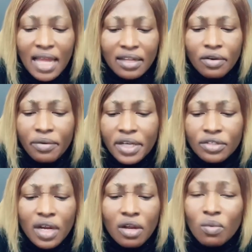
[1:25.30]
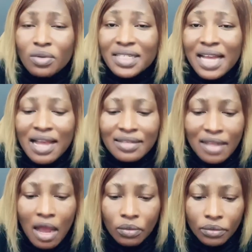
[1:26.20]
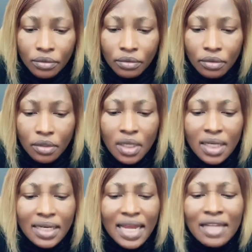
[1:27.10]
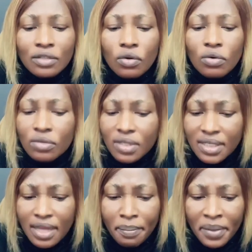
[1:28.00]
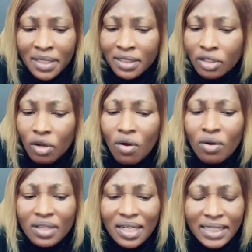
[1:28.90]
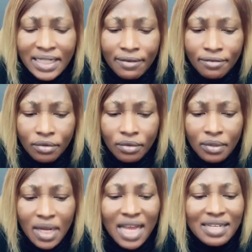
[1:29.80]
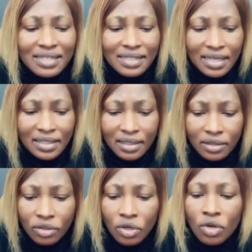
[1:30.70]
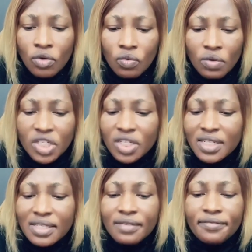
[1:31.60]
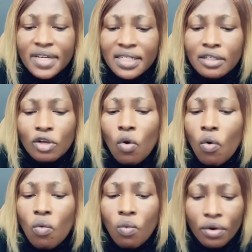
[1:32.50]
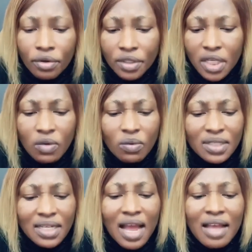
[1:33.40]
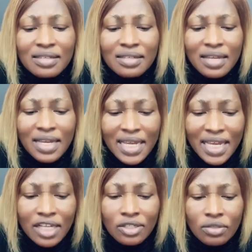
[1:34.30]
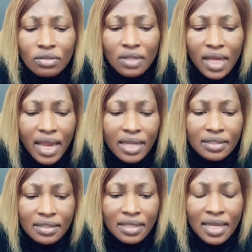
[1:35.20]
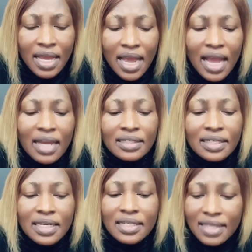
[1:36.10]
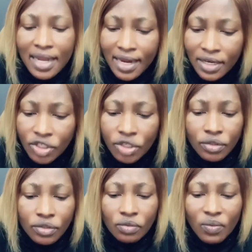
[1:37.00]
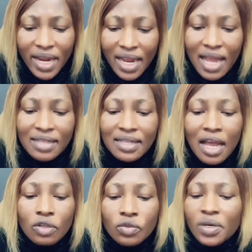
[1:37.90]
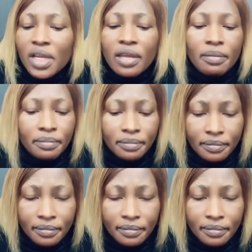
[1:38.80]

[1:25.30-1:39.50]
And the great dragon was cast out, that old serpent called the devil and Satan, which deceiveth the whole world. He was cast into the earth, and his angels were cast out with him.